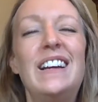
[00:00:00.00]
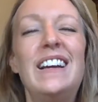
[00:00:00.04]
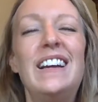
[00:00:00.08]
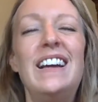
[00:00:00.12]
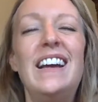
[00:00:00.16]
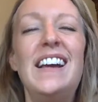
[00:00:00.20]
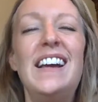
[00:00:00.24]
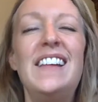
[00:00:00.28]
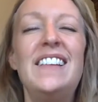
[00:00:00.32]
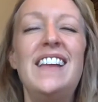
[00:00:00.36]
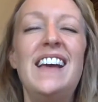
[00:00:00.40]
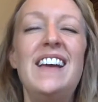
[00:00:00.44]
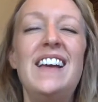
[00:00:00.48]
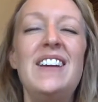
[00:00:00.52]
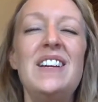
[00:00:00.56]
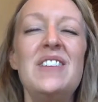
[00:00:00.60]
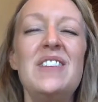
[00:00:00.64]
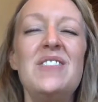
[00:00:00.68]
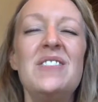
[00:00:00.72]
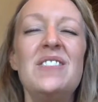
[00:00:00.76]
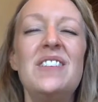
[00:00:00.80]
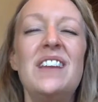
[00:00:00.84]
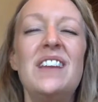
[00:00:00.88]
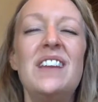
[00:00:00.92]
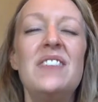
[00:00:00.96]
And that
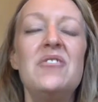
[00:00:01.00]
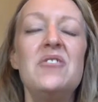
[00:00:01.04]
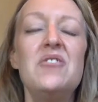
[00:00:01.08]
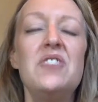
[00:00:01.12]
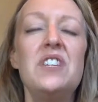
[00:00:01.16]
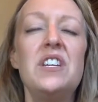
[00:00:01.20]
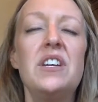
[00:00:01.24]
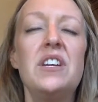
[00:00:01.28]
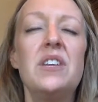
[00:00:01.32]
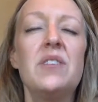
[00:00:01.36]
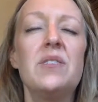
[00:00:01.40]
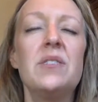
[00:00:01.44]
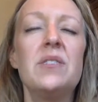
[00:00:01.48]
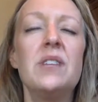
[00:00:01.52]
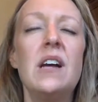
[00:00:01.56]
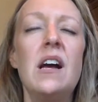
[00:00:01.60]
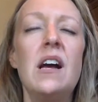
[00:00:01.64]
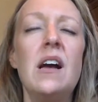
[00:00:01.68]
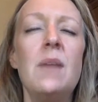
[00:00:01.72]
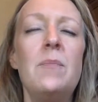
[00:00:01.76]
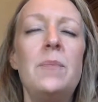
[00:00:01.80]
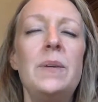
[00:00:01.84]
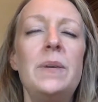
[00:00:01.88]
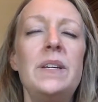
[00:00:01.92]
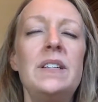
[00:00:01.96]
earth energy goes
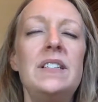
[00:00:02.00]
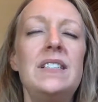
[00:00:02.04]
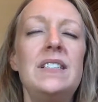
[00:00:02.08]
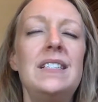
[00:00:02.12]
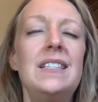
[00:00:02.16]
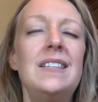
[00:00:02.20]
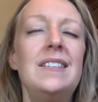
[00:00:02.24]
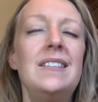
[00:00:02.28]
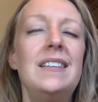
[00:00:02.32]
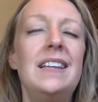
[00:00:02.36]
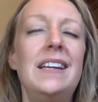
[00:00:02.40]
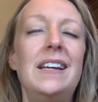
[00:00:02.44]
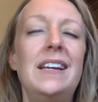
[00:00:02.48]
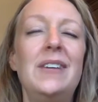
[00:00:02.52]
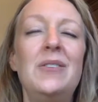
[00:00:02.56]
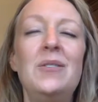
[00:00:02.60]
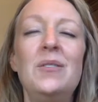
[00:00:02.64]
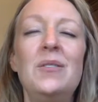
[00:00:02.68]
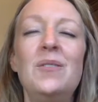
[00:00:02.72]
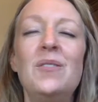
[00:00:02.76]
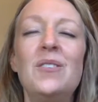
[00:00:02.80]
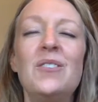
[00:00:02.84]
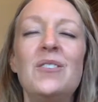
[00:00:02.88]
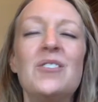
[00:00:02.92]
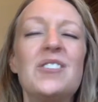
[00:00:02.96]
up into the
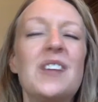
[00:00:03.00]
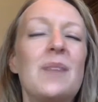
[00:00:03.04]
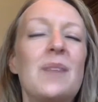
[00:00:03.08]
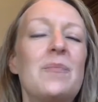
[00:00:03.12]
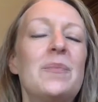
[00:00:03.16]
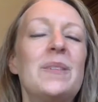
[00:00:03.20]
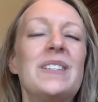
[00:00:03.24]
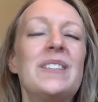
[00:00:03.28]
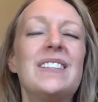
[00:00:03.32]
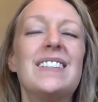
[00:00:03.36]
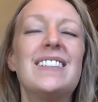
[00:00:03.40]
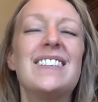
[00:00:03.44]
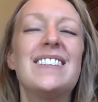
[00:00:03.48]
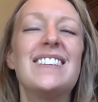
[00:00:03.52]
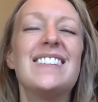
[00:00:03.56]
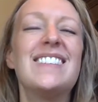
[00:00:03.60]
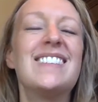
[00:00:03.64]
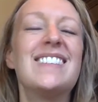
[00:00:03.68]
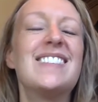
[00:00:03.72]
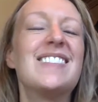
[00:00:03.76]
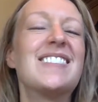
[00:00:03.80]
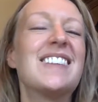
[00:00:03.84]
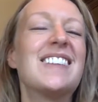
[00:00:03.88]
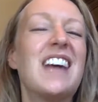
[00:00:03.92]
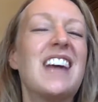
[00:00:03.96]
universe, up into the
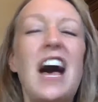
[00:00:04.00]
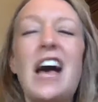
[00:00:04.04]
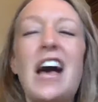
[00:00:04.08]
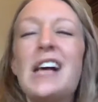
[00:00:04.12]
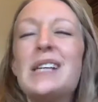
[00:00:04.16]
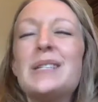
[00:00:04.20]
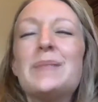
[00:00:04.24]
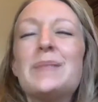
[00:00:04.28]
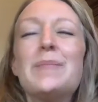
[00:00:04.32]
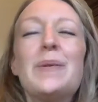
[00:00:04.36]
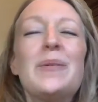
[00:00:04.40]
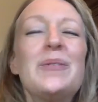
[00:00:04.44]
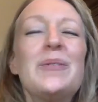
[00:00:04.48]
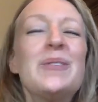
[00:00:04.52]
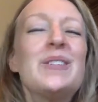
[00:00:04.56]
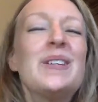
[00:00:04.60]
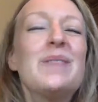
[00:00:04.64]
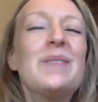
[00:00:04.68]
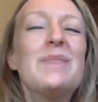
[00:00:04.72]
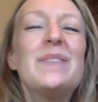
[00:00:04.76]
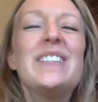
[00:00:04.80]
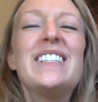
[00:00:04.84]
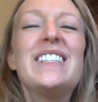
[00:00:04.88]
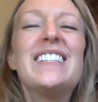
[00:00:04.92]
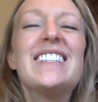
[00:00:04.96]
cosmos, up
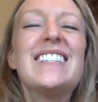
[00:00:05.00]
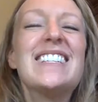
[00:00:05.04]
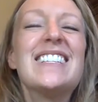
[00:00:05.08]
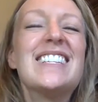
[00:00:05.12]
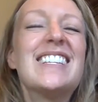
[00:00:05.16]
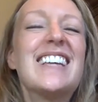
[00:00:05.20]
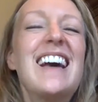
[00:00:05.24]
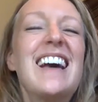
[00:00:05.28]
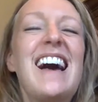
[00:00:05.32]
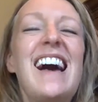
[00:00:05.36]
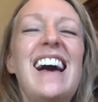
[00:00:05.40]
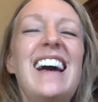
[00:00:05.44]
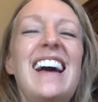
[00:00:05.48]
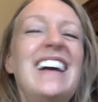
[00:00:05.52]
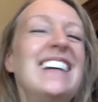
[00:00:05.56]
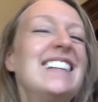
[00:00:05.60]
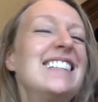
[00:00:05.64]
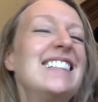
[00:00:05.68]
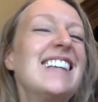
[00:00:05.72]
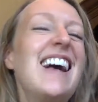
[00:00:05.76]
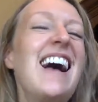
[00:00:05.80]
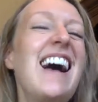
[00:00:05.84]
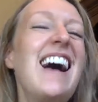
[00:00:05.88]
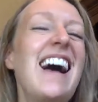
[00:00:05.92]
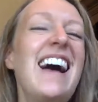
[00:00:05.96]
into the skies,
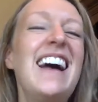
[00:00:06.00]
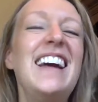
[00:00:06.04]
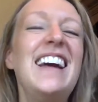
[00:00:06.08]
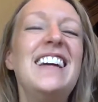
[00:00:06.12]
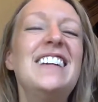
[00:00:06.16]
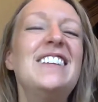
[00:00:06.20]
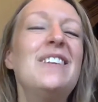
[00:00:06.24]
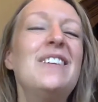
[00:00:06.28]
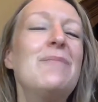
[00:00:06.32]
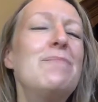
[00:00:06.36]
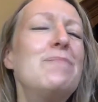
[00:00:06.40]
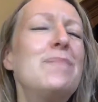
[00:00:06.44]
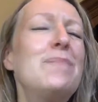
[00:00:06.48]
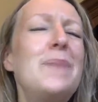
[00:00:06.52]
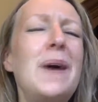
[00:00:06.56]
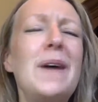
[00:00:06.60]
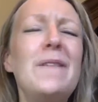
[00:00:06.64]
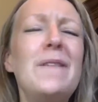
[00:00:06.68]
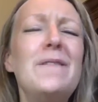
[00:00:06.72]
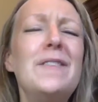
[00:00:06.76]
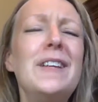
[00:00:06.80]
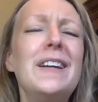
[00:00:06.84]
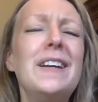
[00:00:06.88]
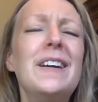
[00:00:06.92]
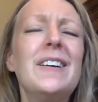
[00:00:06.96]
high
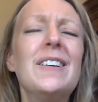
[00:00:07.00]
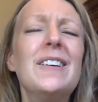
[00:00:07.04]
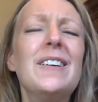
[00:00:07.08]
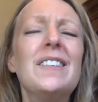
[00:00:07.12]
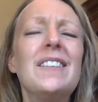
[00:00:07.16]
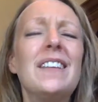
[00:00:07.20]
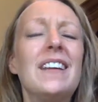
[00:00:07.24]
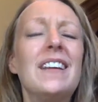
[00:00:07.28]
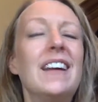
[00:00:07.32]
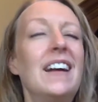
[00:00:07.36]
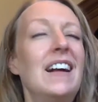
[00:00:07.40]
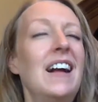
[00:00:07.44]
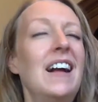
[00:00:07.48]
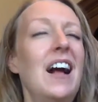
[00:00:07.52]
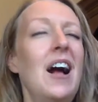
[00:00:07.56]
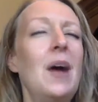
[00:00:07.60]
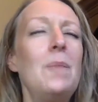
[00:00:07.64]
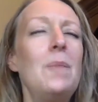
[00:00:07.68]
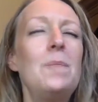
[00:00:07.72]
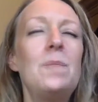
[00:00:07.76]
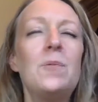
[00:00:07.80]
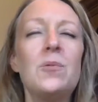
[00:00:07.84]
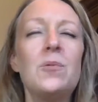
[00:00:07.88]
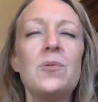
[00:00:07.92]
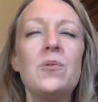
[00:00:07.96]
above the earth, up
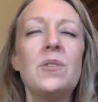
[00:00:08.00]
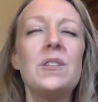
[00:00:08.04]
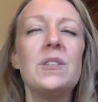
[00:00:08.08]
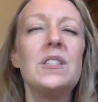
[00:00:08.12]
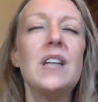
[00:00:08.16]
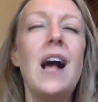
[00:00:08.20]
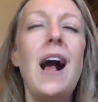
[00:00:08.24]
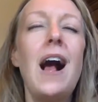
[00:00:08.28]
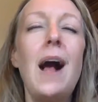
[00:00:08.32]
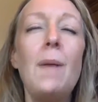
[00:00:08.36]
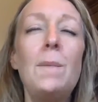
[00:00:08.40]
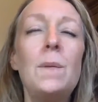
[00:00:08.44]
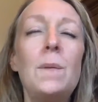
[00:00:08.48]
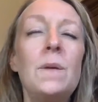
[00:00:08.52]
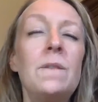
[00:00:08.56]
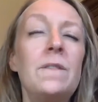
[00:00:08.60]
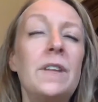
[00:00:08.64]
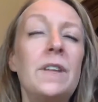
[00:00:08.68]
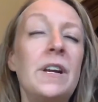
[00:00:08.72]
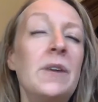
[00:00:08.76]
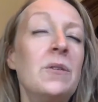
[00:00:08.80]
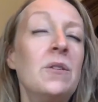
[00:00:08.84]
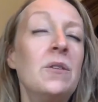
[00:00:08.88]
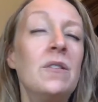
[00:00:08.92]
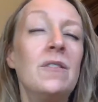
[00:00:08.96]
through the top of the
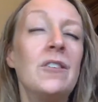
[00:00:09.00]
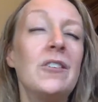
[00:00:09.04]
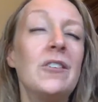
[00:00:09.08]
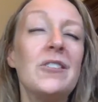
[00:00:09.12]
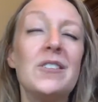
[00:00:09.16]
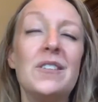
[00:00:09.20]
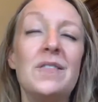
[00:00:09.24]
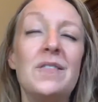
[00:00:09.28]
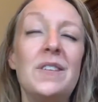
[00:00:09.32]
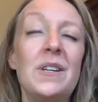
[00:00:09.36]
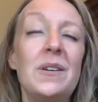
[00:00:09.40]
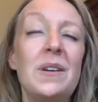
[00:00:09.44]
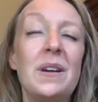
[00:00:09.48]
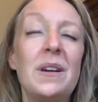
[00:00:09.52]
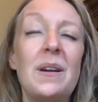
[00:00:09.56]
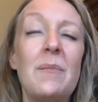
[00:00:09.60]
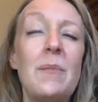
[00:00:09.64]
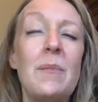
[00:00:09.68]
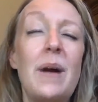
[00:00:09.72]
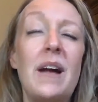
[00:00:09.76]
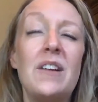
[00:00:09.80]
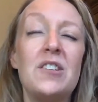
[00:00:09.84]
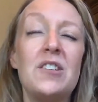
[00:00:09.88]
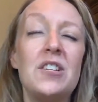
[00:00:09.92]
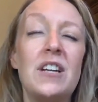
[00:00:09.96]
universe, if you can
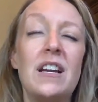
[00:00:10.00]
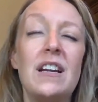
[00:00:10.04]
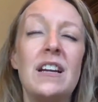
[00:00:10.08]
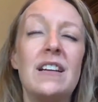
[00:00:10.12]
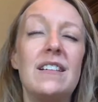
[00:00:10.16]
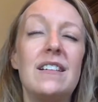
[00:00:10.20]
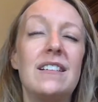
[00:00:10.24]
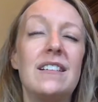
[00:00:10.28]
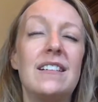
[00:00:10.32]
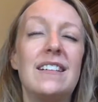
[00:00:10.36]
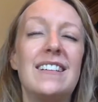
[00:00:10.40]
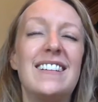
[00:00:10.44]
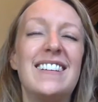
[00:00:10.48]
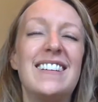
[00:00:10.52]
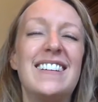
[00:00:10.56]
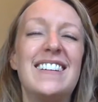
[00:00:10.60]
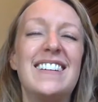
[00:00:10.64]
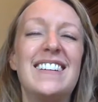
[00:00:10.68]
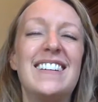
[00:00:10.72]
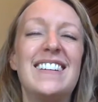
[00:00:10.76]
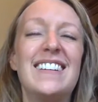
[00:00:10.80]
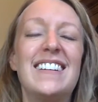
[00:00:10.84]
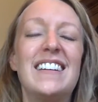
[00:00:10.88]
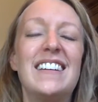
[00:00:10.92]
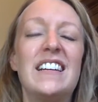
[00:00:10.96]
imagine
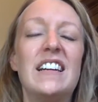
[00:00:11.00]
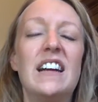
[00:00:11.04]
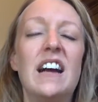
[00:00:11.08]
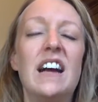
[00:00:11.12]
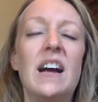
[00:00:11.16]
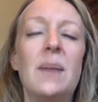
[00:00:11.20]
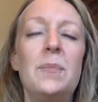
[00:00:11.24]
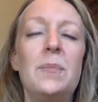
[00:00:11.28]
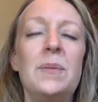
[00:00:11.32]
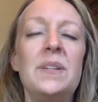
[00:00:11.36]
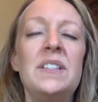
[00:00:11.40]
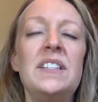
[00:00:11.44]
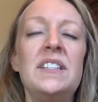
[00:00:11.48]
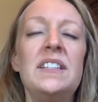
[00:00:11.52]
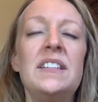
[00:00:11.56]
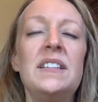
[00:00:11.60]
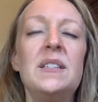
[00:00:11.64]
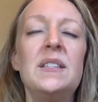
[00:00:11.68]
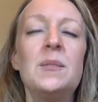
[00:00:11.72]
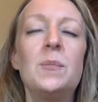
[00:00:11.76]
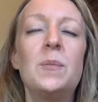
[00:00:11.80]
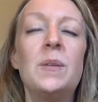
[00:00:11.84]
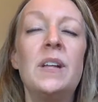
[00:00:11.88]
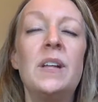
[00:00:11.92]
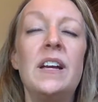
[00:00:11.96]
it. Up into this
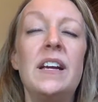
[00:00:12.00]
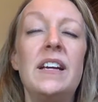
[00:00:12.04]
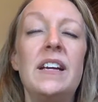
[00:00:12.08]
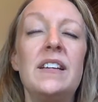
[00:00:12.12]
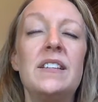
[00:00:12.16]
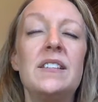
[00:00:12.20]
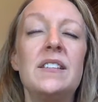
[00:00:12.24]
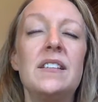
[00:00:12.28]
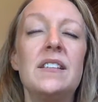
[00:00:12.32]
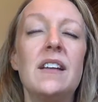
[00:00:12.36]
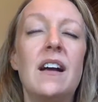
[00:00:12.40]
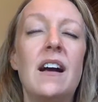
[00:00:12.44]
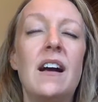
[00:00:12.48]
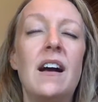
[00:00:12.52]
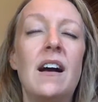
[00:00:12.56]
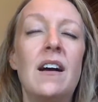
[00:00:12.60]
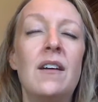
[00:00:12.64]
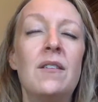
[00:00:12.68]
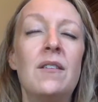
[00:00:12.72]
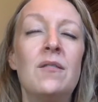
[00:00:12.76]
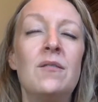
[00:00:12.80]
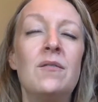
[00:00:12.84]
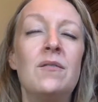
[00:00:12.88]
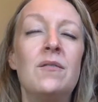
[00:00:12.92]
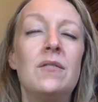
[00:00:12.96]
place
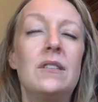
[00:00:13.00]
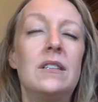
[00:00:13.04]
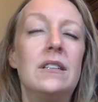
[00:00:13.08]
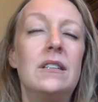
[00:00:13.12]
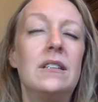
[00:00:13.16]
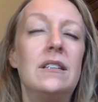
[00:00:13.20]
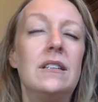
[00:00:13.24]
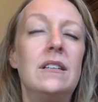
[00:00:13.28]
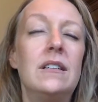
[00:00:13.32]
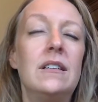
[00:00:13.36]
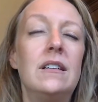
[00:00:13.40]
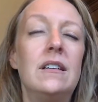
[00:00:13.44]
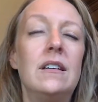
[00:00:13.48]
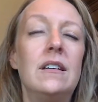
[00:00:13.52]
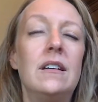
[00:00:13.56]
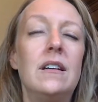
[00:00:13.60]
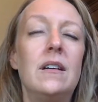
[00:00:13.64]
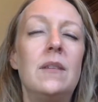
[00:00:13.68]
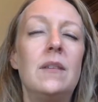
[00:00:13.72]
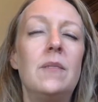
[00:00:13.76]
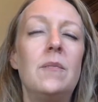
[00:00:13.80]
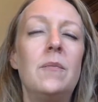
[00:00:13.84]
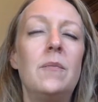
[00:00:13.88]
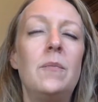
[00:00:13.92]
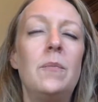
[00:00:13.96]
of
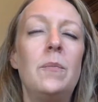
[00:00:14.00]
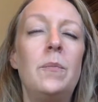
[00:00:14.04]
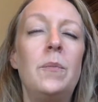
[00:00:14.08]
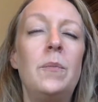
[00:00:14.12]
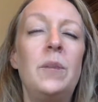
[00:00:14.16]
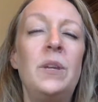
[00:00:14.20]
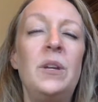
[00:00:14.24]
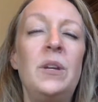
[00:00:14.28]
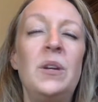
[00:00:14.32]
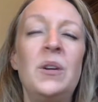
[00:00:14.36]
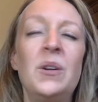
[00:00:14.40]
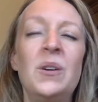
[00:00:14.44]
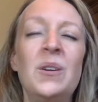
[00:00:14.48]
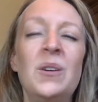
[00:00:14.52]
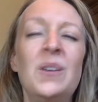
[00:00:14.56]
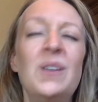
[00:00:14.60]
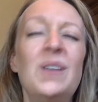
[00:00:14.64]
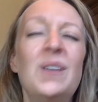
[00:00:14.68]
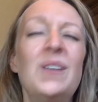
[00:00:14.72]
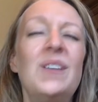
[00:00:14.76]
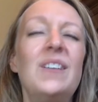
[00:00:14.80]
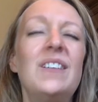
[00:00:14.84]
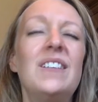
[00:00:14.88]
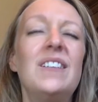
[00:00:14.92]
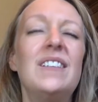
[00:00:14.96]

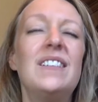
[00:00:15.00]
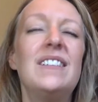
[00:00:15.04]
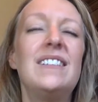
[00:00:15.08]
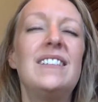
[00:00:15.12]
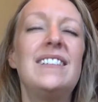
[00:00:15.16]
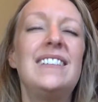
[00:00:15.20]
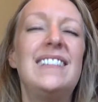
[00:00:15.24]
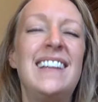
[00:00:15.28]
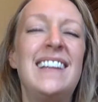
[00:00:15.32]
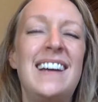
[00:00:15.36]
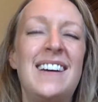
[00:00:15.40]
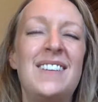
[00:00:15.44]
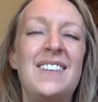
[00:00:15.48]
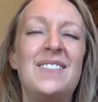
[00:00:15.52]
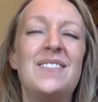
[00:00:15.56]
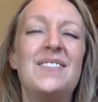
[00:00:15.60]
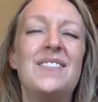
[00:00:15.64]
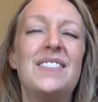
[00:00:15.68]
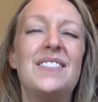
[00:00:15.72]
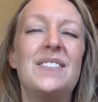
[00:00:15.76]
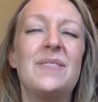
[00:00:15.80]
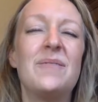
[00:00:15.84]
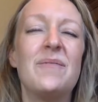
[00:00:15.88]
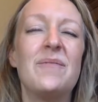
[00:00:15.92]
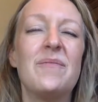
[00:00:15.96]
pure love.
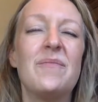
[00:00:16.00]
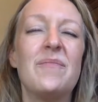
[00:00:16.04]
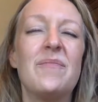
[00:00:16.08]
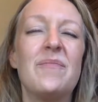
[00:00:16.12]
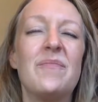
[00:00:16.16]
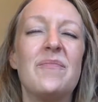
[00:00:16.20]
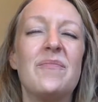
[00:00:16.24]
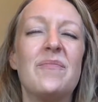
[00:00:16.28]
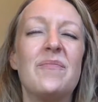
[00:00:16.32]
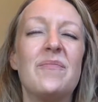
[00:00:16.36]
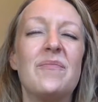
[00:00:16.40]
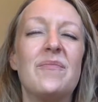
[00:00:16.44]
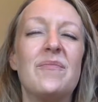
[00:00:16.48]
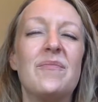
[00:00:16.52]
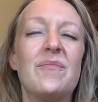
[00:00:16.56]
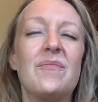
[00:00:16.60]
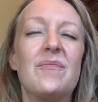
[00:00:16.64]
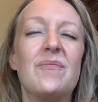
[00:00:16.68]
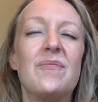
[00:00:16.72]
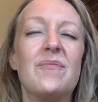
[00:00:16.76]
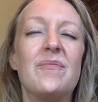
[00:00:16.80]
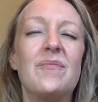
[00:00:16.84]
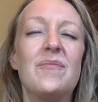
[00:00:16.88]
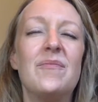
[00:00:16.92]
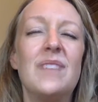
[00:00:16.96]

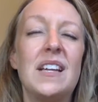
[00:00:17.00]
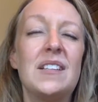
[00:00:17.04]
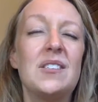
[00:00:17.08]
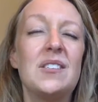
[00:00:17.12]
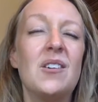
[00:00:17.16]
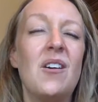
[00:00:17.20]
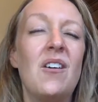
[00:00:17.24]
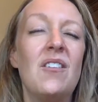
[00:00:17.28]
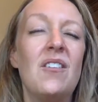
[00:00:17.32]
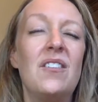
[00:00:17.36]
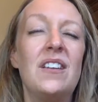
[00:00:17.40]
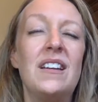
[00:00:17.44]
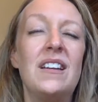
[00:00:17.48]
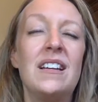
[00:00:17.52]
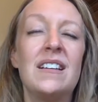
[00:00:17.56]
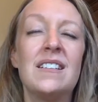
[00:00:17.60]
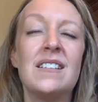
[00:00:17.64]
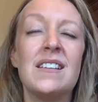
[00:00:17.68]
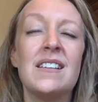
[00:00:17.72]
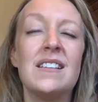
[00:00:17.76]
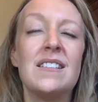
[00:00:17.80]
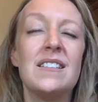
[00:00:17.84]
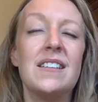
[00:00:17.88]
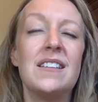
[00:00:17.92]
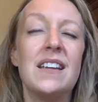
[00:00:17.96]
That's all that
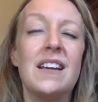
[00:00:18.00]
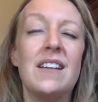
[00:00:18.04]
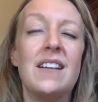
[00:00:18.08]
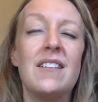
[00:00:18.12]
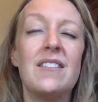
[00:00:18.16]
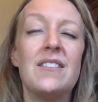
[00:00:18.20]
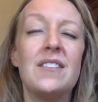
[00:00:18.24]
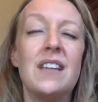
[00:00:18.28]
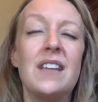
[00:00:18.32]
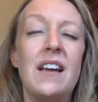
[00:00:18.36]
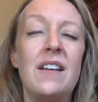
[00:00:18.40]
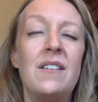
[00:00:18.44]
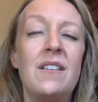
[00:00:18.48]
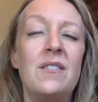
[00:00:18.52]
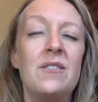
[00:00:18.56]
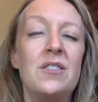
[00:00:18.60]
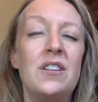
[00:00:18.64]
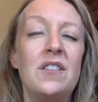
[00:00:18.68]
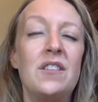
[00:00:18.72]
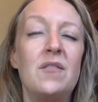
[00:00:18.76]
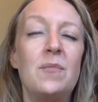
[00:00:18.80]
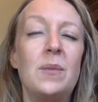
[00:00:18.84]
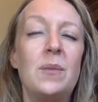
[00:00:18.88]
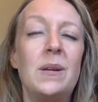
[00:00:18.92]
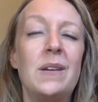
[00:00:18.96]
exists here, is the
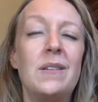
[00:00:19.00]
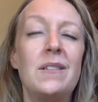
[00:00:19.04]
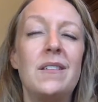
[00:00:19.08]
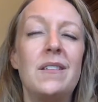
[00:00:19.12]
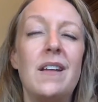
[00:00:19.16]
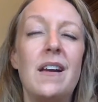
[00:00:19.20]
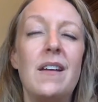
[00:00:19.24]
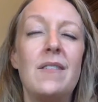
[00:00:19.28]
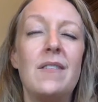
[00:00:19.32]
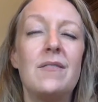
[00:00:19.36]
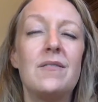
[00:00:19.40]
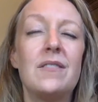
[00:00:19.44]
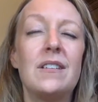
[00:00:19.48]
energy of pure love.